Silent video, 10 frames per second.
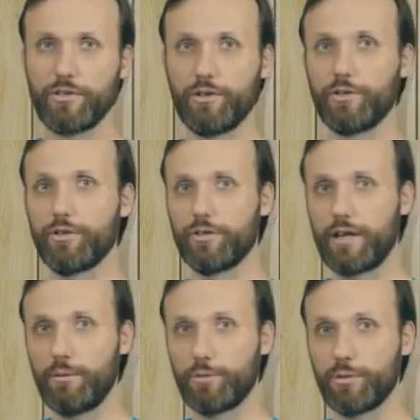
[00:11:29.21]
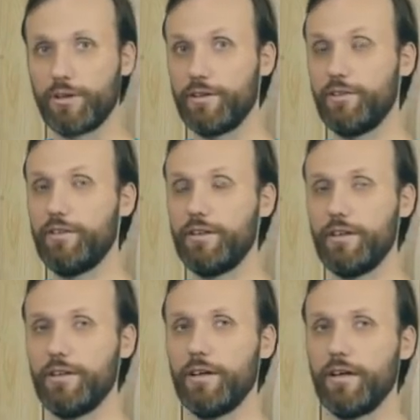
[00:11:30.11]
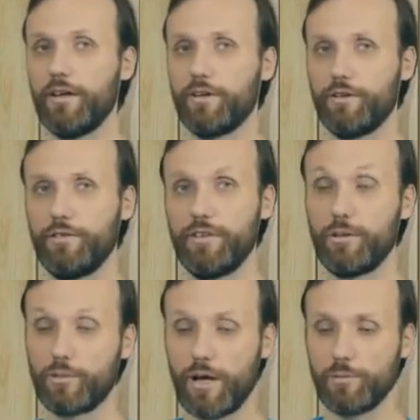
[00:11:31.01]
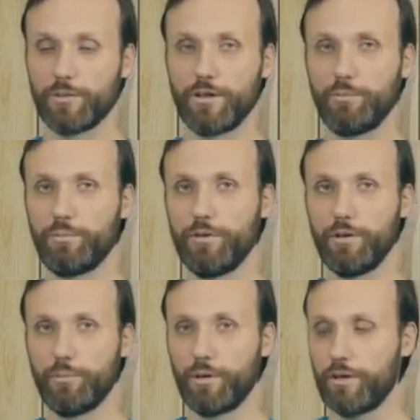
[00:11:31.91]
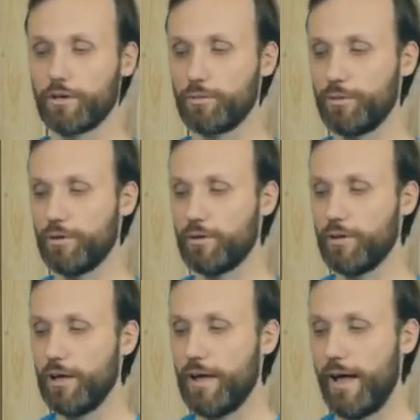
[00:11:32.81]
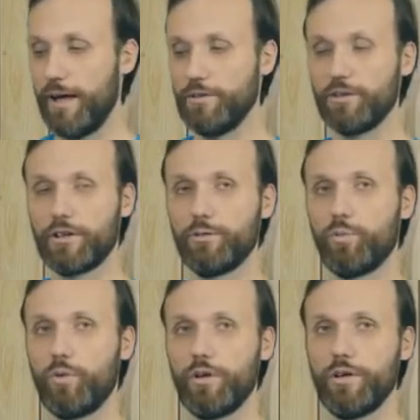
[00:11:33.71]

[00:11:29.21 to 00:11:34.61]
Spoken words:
Also, it comes with a DVD or DVD-ROM that you know, put in your computer, and you can